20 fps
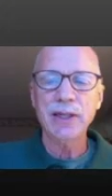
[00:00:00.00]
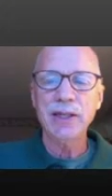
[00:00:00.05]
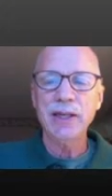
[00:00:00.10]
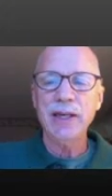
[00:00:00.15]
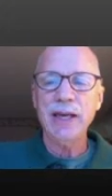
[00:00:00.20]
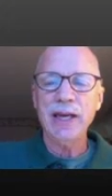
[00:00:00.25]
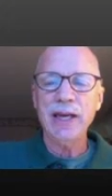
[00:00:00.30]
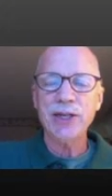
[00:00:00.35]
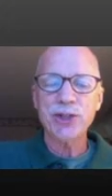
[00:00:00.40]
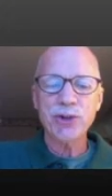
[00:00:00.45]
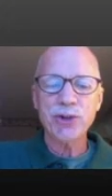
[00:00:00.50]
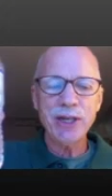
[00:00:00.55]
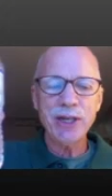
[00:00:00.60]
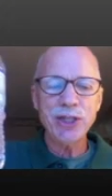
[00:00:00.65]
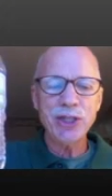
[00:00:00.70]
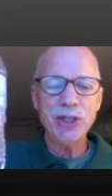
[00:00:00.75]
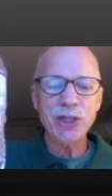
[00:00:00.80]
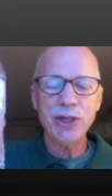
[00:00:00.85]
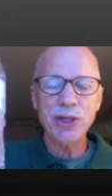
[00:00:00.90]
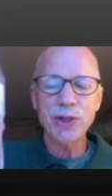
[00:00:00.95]
and drink
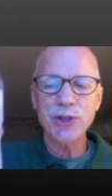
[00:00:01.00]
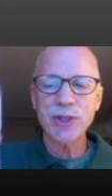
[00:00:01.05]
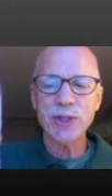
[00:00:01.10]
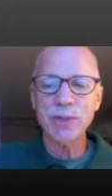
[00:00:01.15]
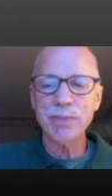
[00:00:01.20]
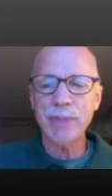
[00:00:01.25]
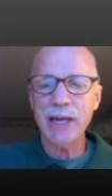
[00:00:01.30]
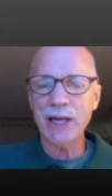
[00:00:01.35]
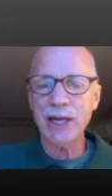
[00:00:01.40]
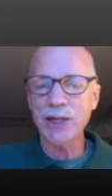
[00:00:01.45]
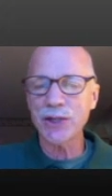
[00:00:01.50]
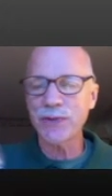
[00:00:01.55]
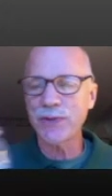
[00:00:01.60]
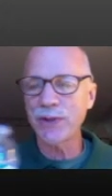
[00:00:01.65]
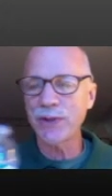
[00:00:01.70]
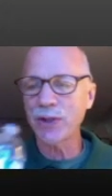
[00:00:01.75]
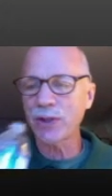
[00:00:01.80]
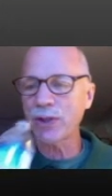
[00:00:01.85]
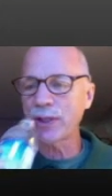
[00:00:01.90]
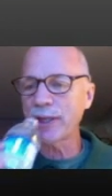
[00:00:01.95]
to you some
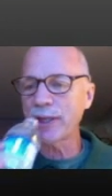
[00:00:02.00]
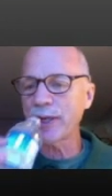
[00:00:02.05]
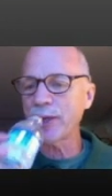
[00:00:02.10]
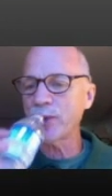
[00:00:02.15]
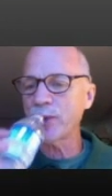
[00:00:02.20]
Bakersfield Clear.